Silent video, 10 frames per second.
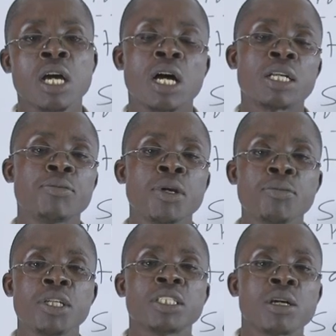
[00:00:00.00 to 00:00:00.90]
and
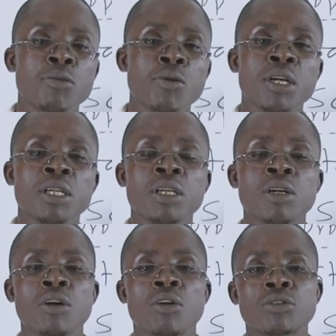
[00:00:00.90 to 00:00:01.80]
maybe in some way
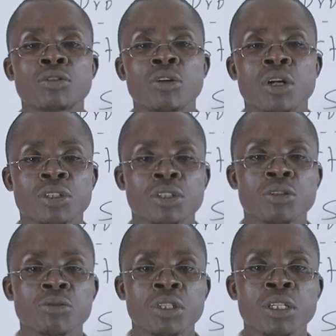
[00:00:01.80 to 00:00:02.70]
also
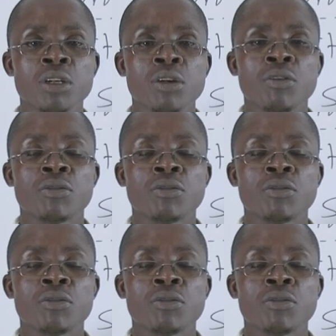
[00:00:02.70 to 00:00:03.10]
associated with the